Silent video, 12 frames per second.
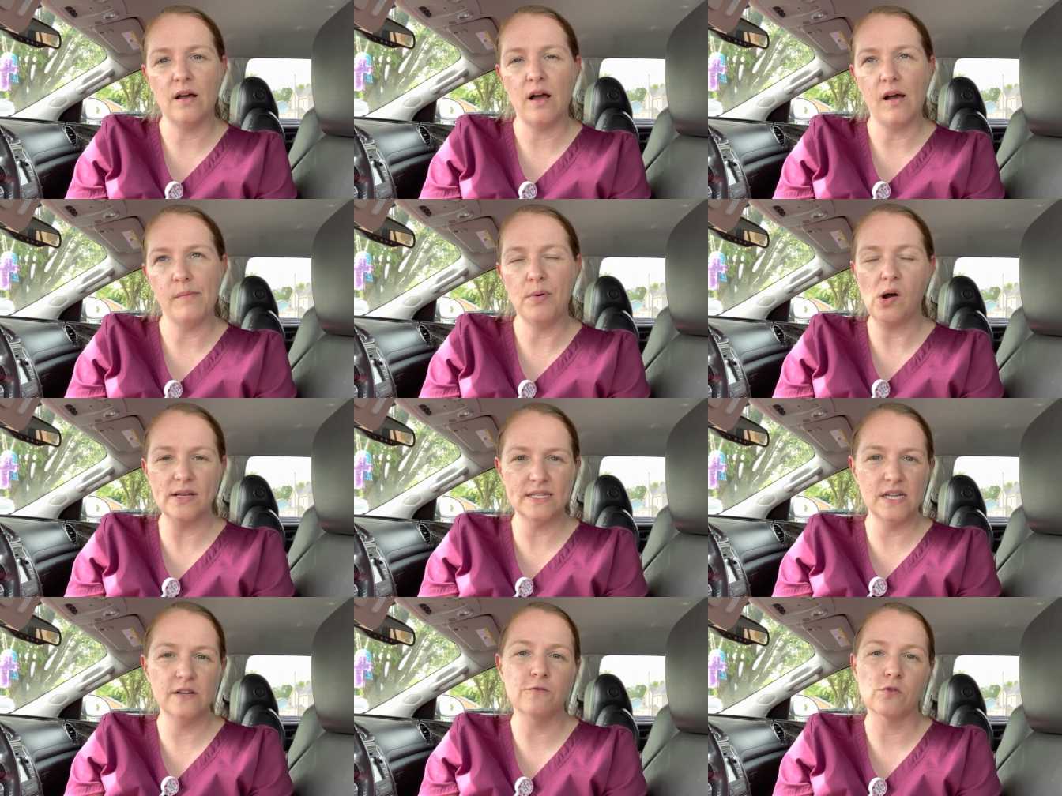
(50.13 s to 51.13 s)
uh,
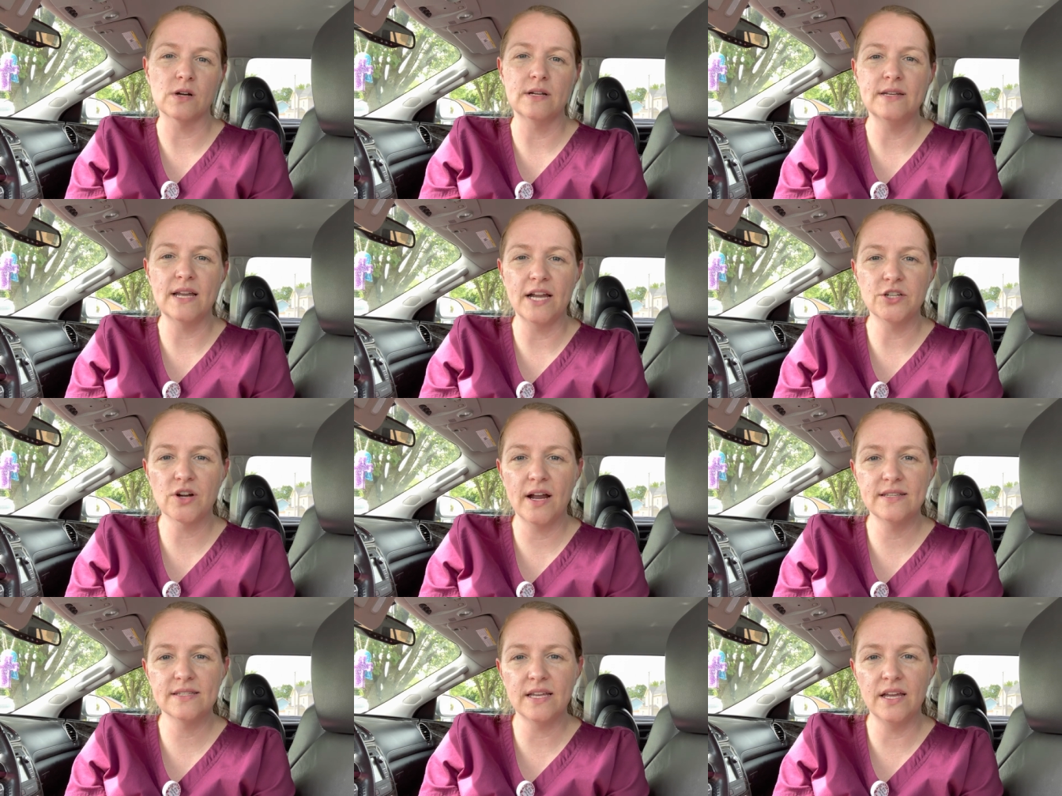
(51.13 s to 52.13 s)
positive for
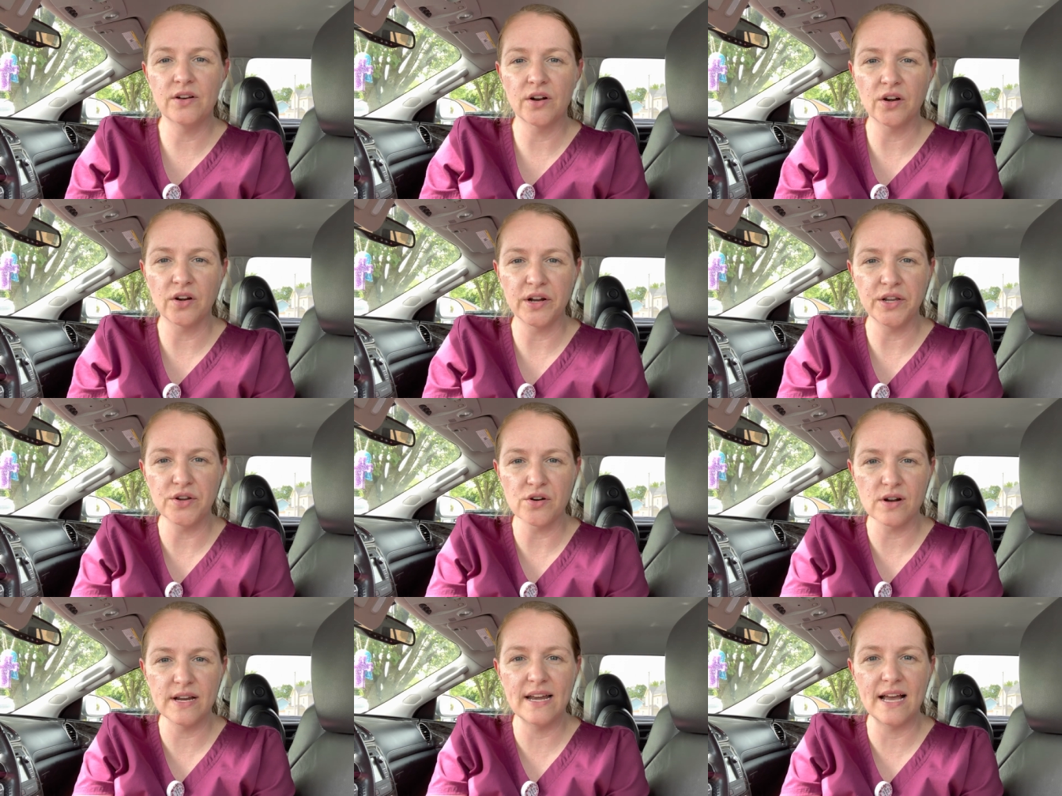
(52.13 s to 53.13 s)
nitrites in her
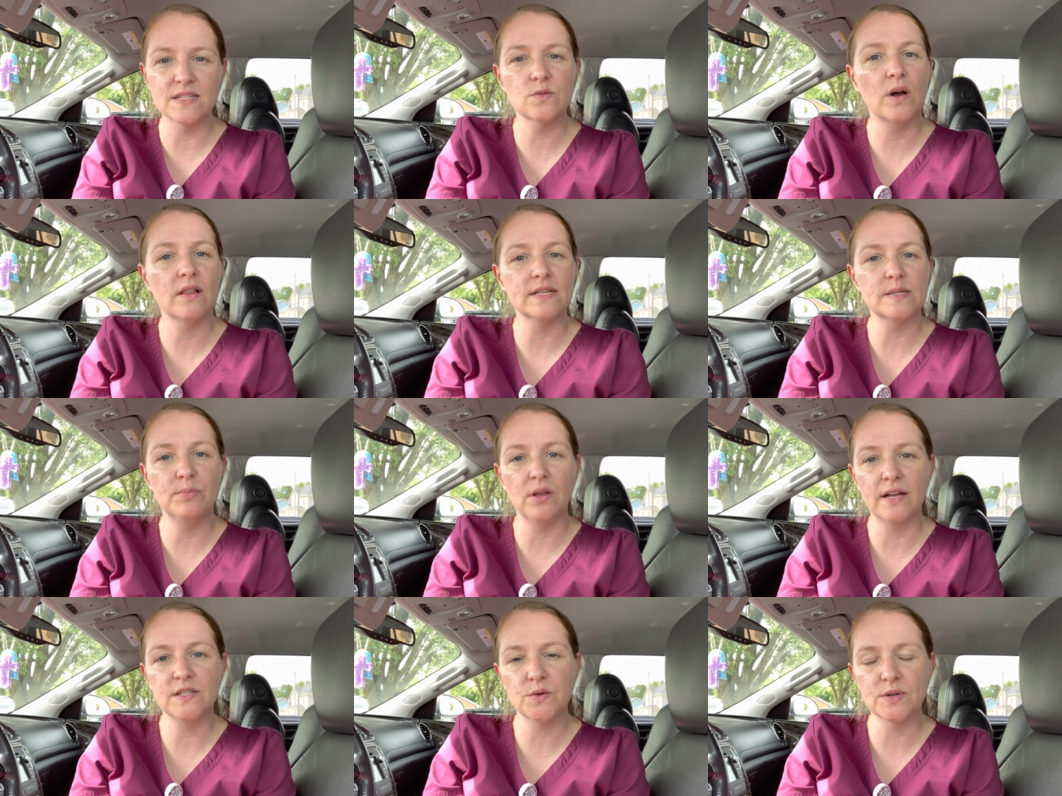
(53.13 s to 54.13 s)
urine as well as
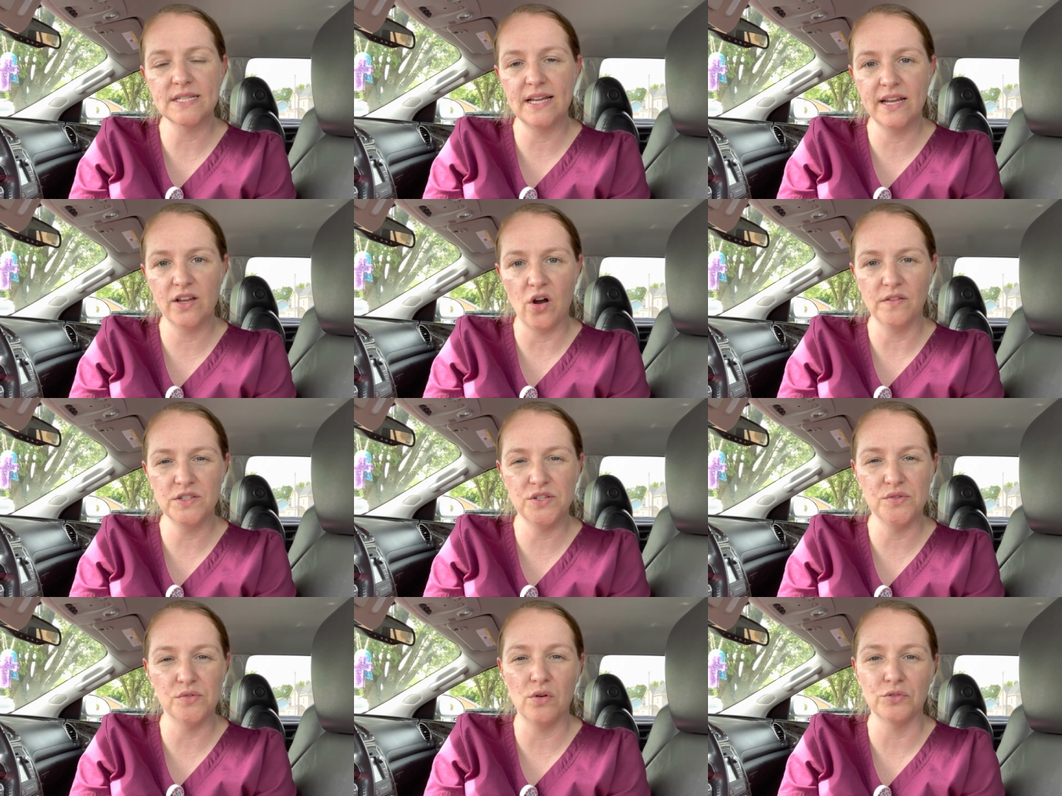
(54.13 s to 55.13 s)
blood. So we're sending it off to
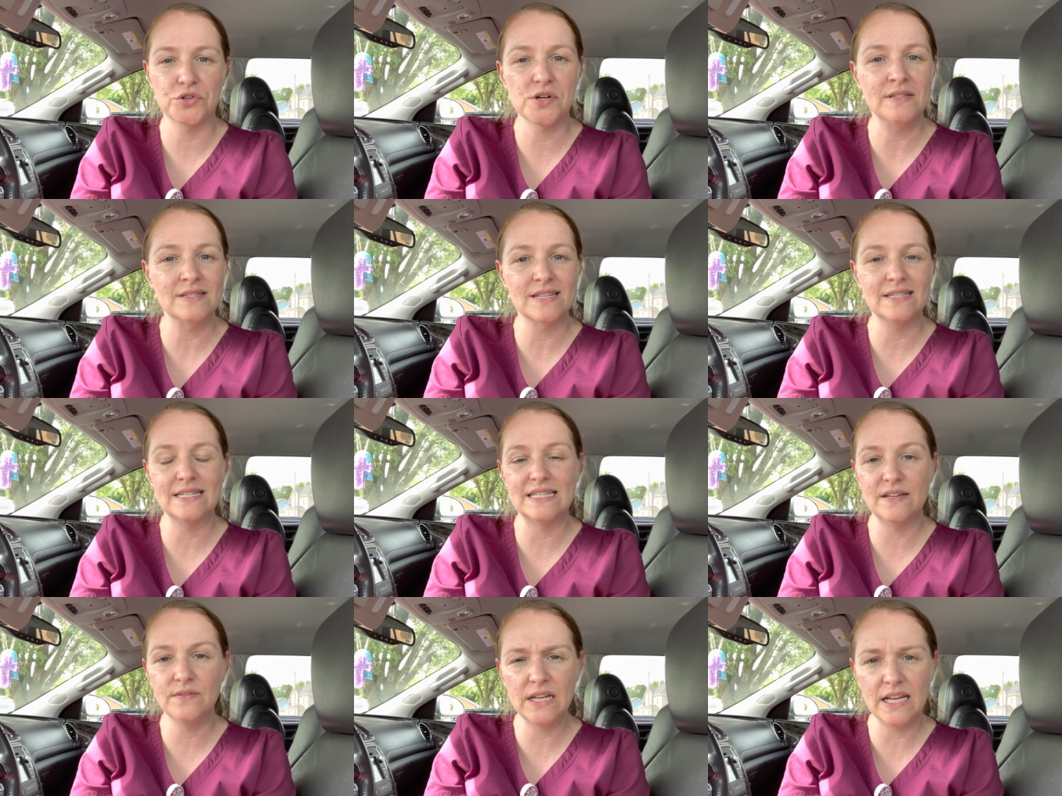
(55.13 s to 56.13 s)
do culture and
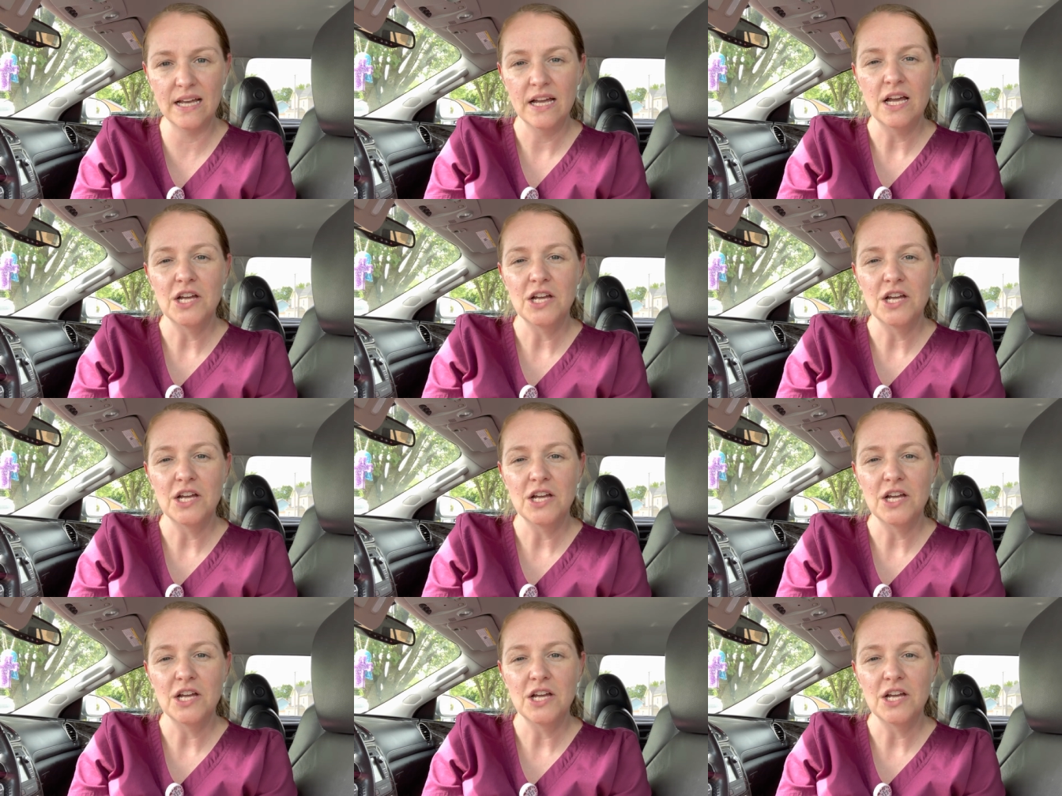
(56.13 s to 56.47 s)
sensitivity.